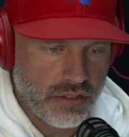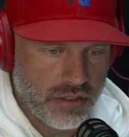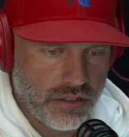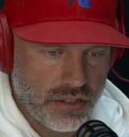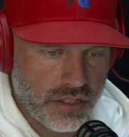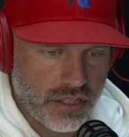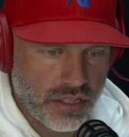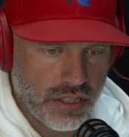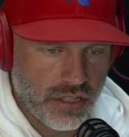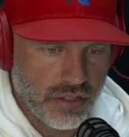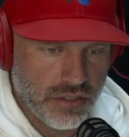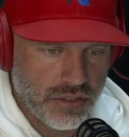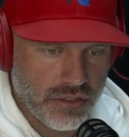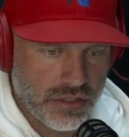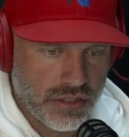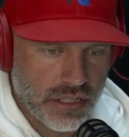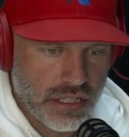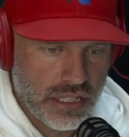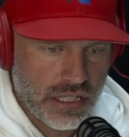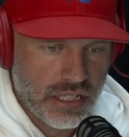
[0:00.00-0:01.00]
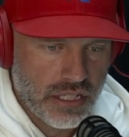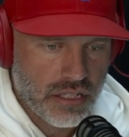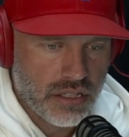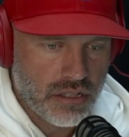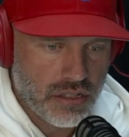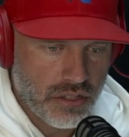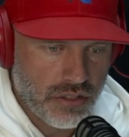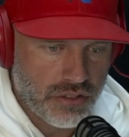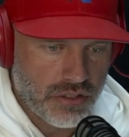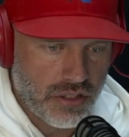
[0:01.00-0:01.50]
she goes,
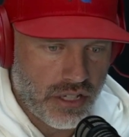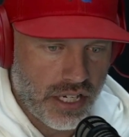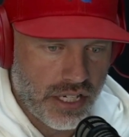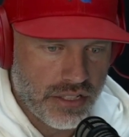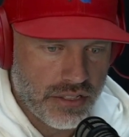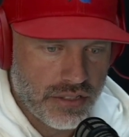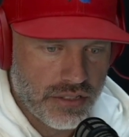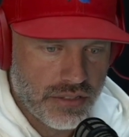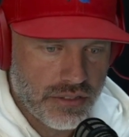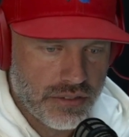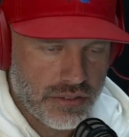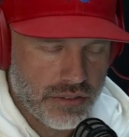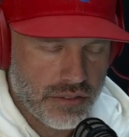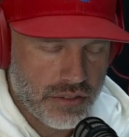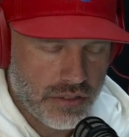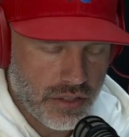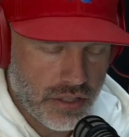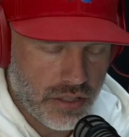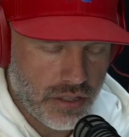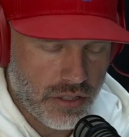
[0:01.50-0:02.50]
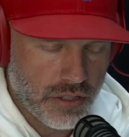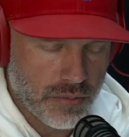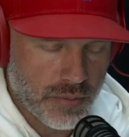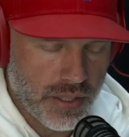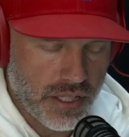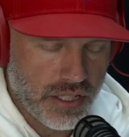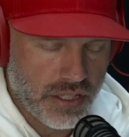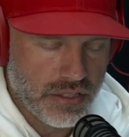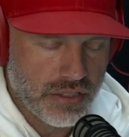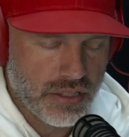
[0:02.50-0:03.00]
close your eyes. So I close
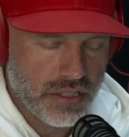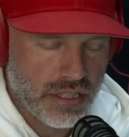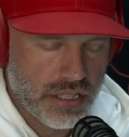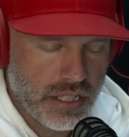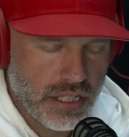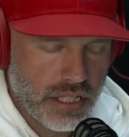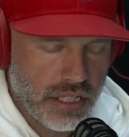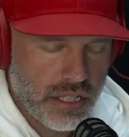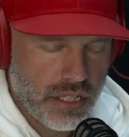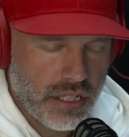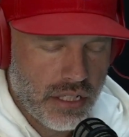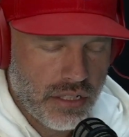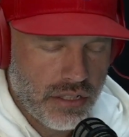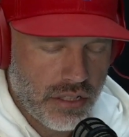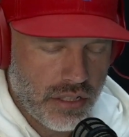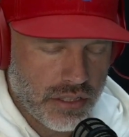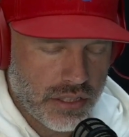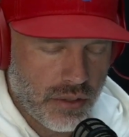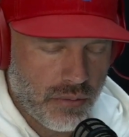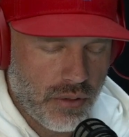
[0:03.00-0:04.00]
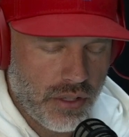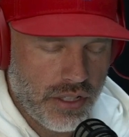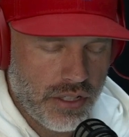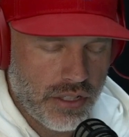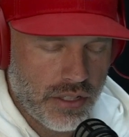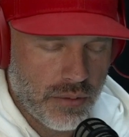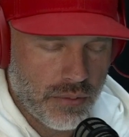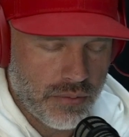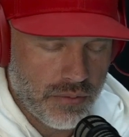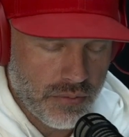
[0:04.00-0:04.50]
my eyes. She goes, I want
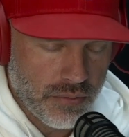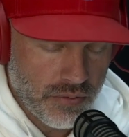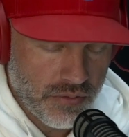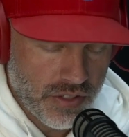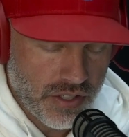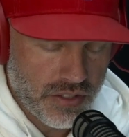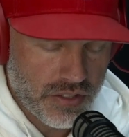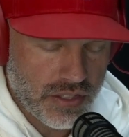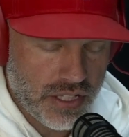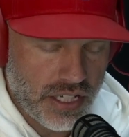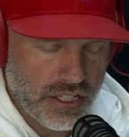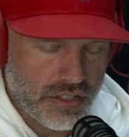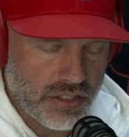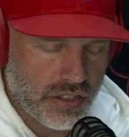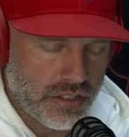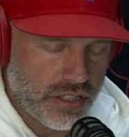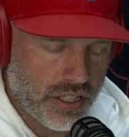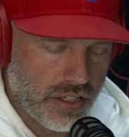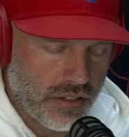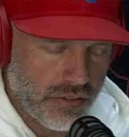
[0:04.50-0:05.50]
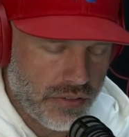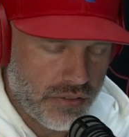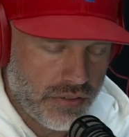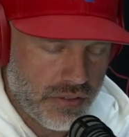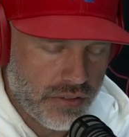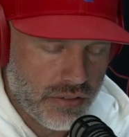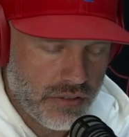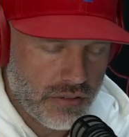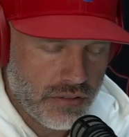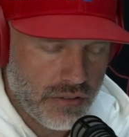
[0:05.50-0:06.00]
you to visualize
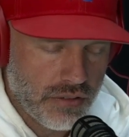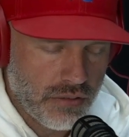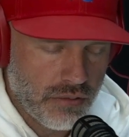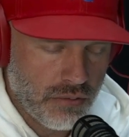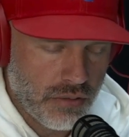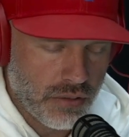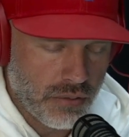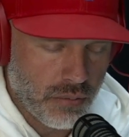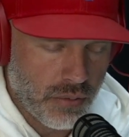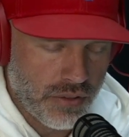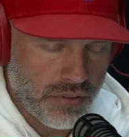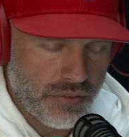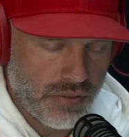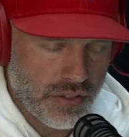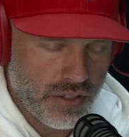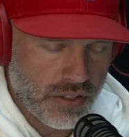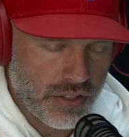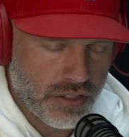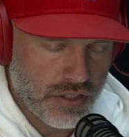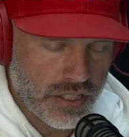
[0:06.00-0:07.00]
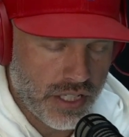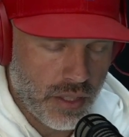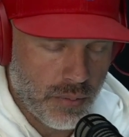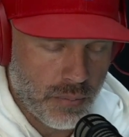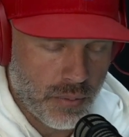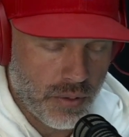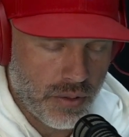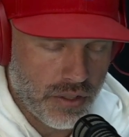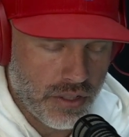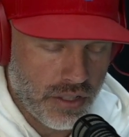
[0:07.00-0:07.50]
yourself with one foot on your
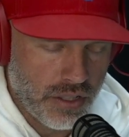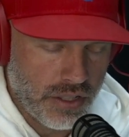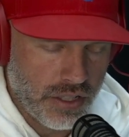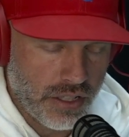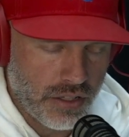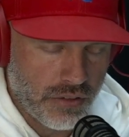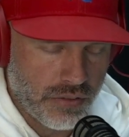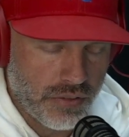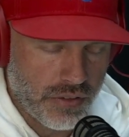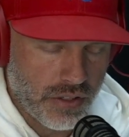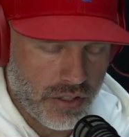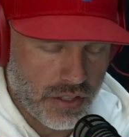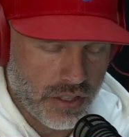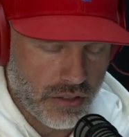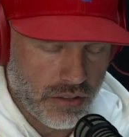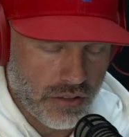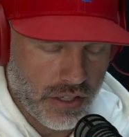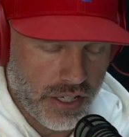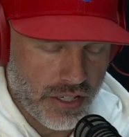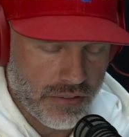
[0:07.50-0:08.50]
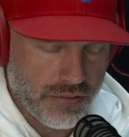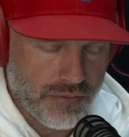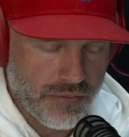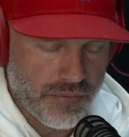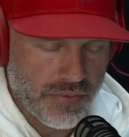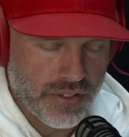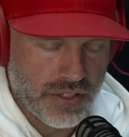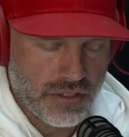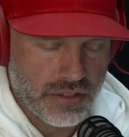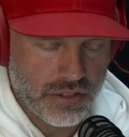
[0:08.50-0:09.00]
skateboard and the other foot on the ground.
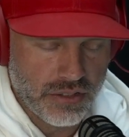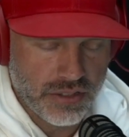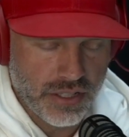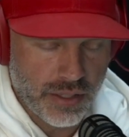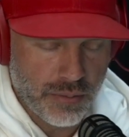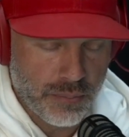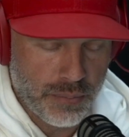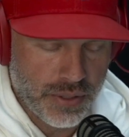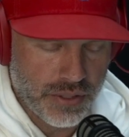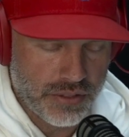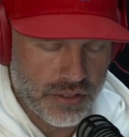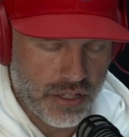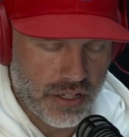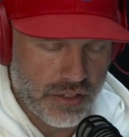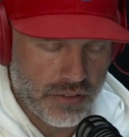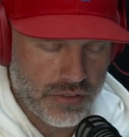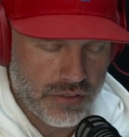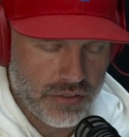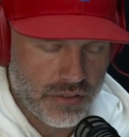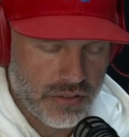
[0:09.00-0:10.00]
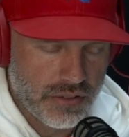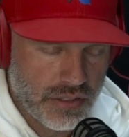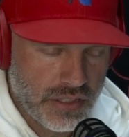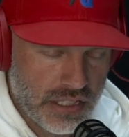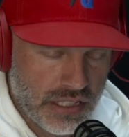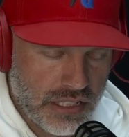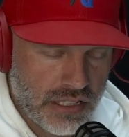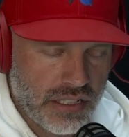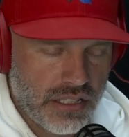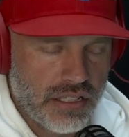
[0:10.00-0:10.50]
And she's like, push off.
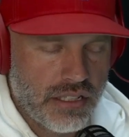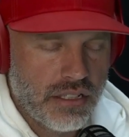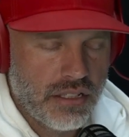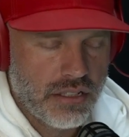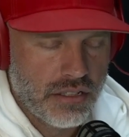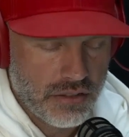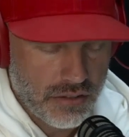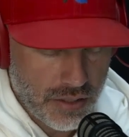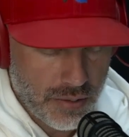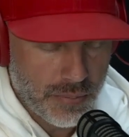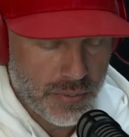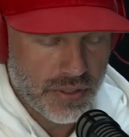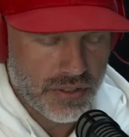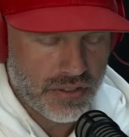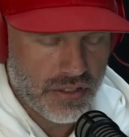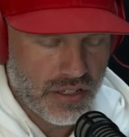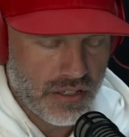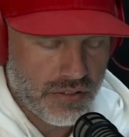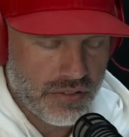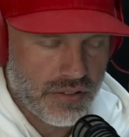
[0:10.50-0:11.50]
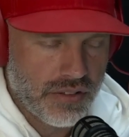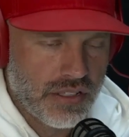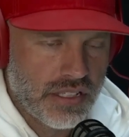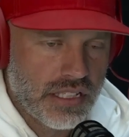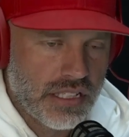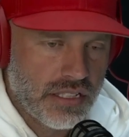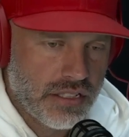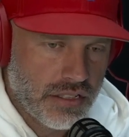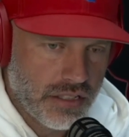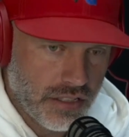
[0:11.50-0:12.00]
So I push off.
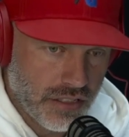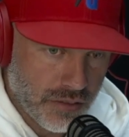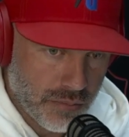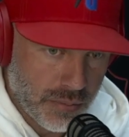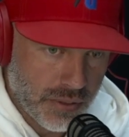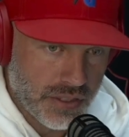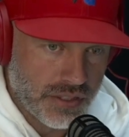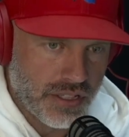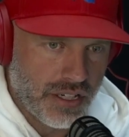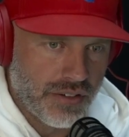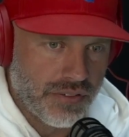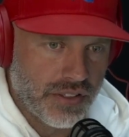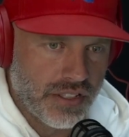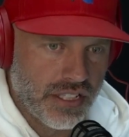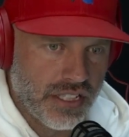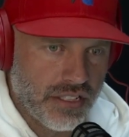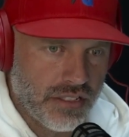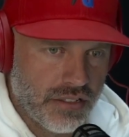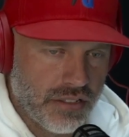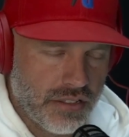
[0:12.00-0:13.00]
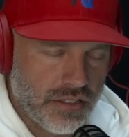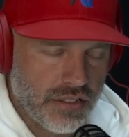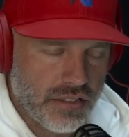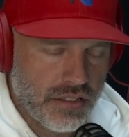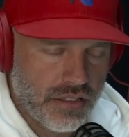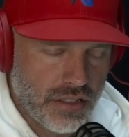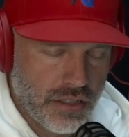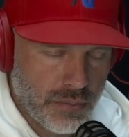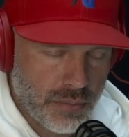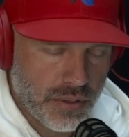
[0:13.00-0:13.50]
She goes, push off again.
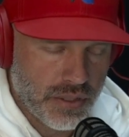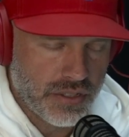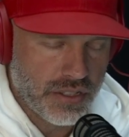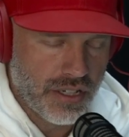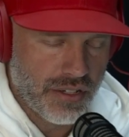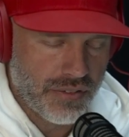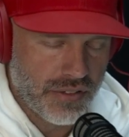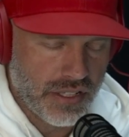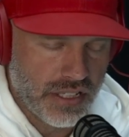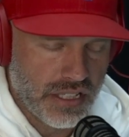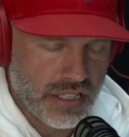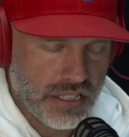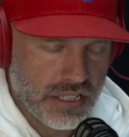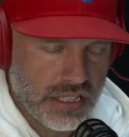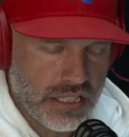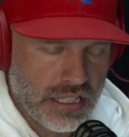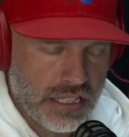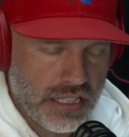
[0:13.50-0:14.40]
I push off again.